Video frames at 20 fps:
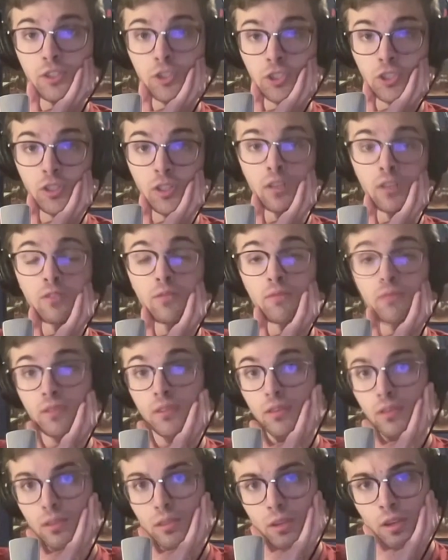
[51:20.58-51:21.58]

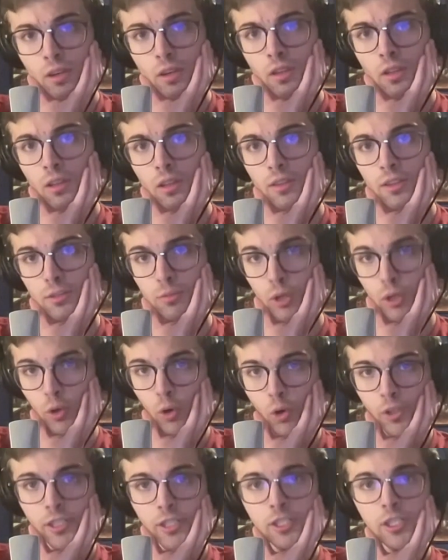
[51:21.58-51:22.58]
The
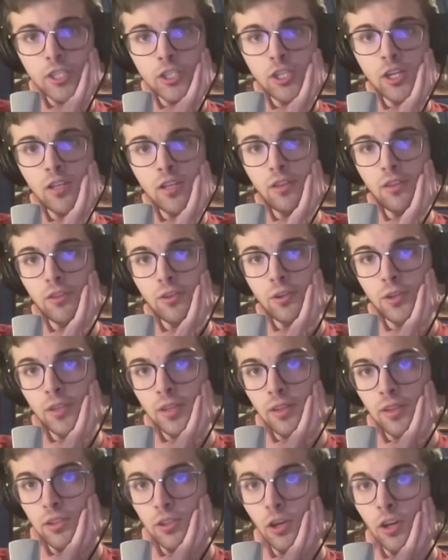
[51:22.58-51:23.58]
recording session on the
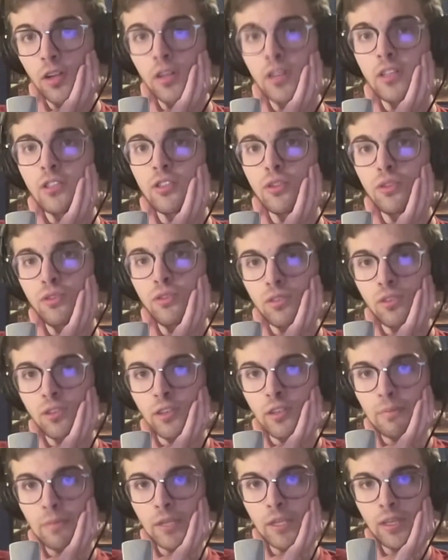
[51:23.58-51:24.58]
30th started at
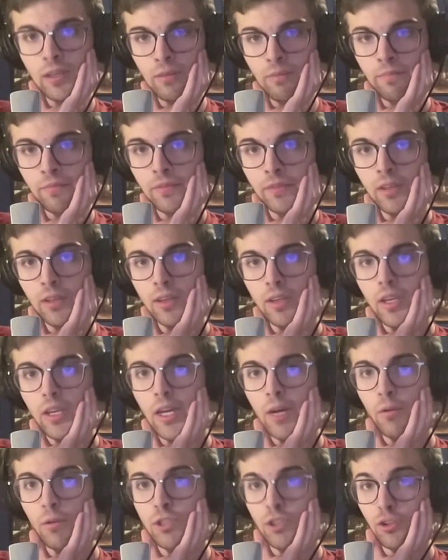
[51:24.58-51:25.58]
2:30 p.m.
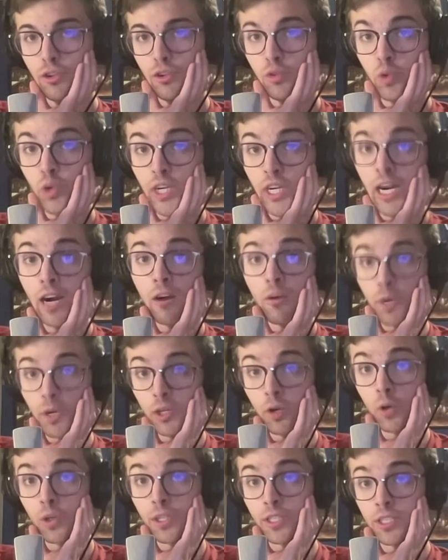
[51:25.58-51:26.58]
It was a 3-hour
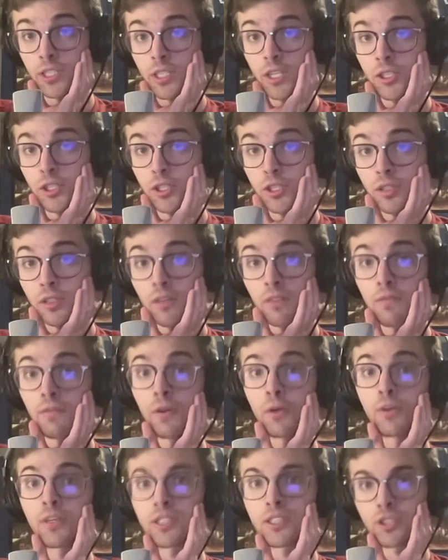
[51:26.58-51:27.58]
recording session
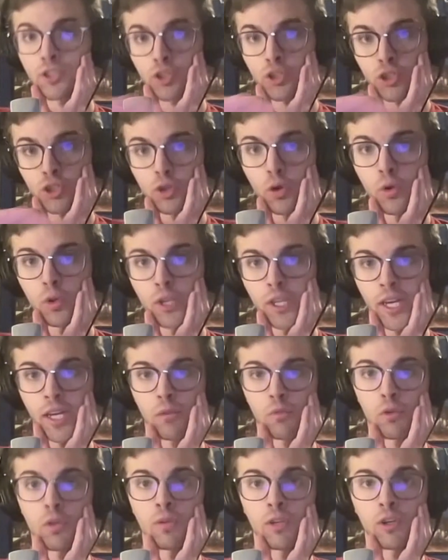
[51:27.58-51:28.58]
focused solely on
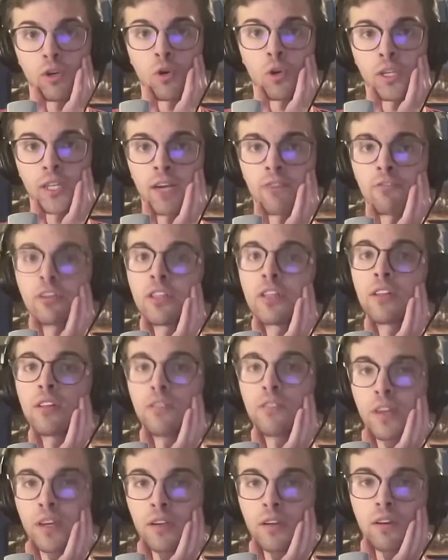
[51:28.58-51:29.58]
re-recording every little
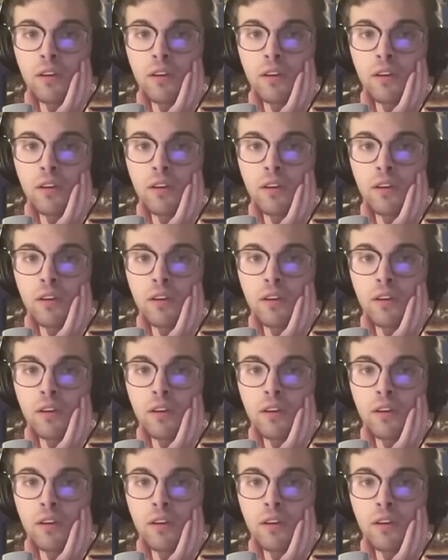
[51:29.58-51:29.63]
thing.